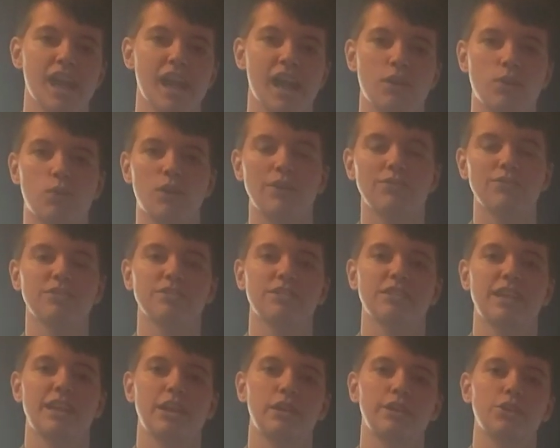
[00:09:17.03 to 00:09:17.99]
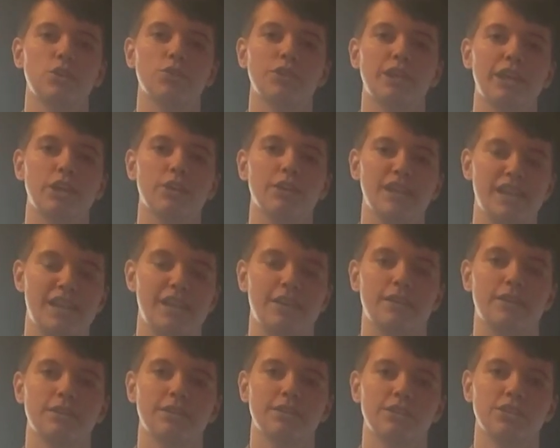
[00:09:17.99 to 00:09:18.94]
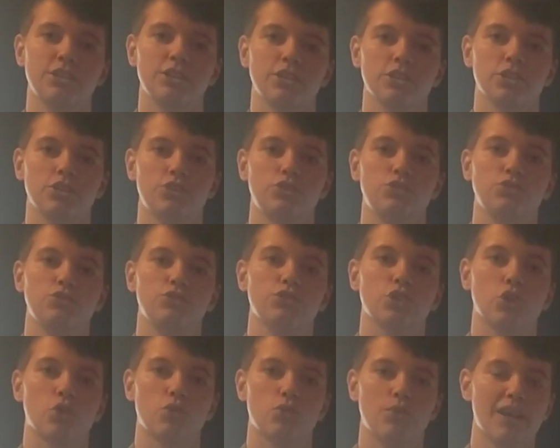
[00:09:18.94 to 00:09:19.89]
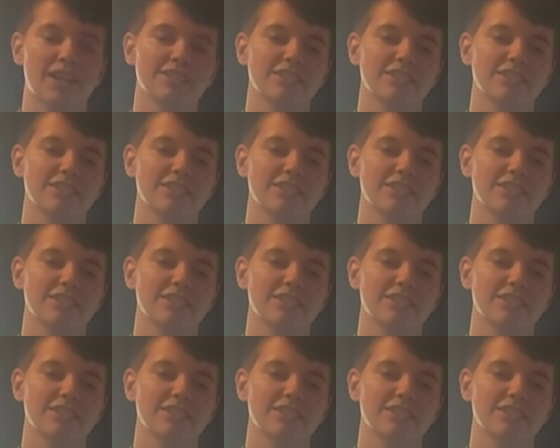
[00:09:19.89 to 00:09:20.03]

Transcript: in whatever scenario they are in to choose the correct